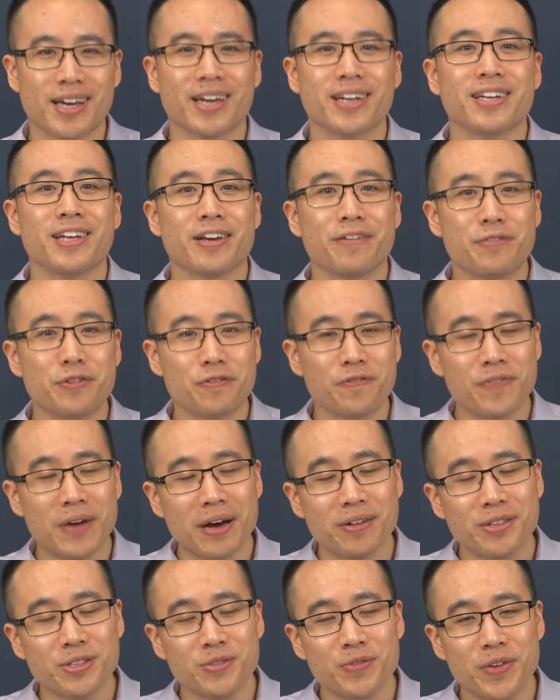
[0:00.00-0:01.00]
and if you
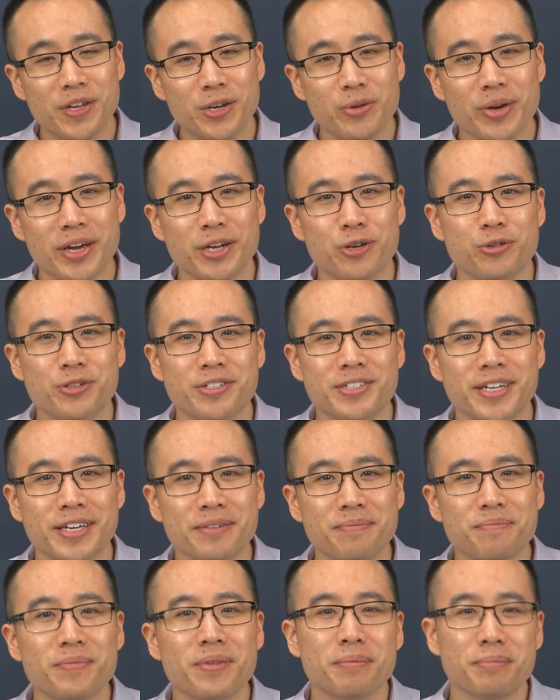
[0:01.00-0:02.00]
found this video
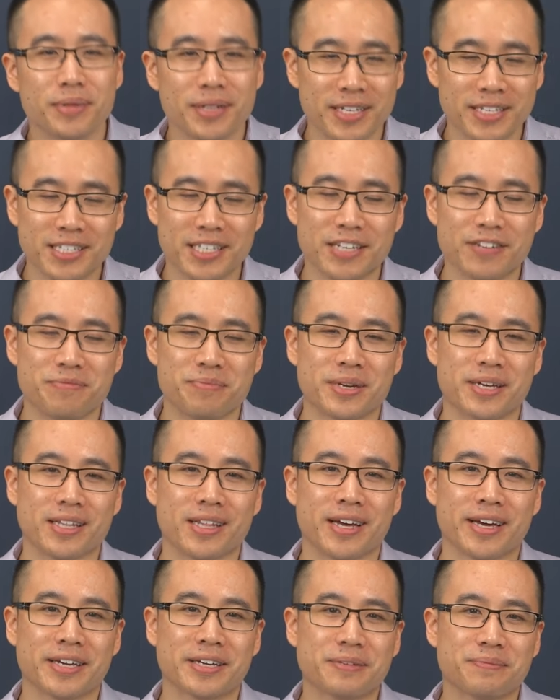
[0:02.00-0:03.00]
interesting, please leave me a
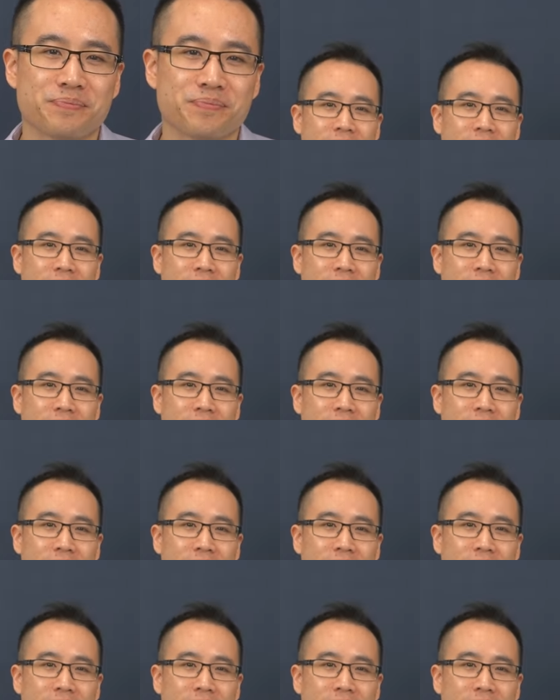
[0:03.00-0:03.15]
like.